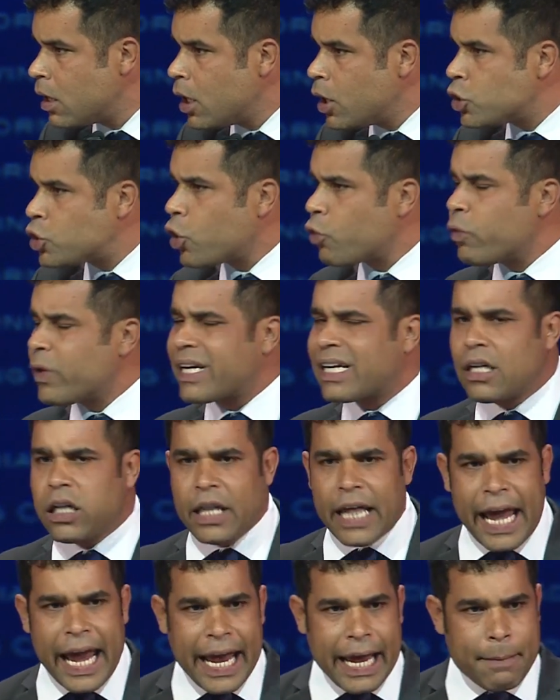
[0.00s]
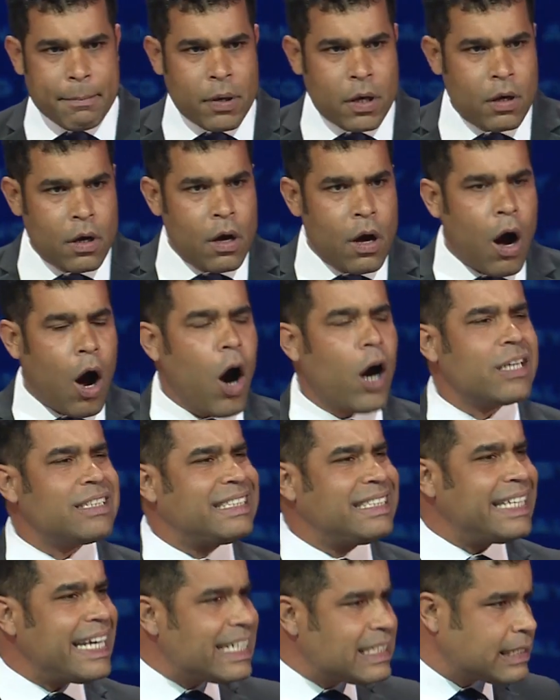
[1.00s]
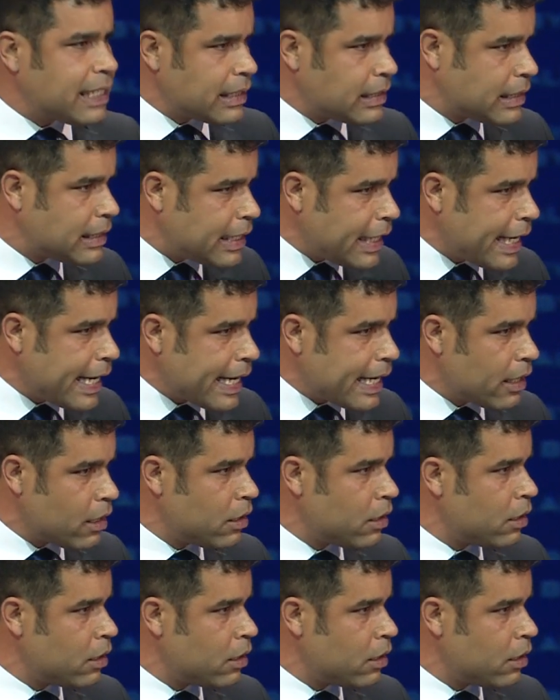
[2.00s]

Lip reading: to reclaim our decency,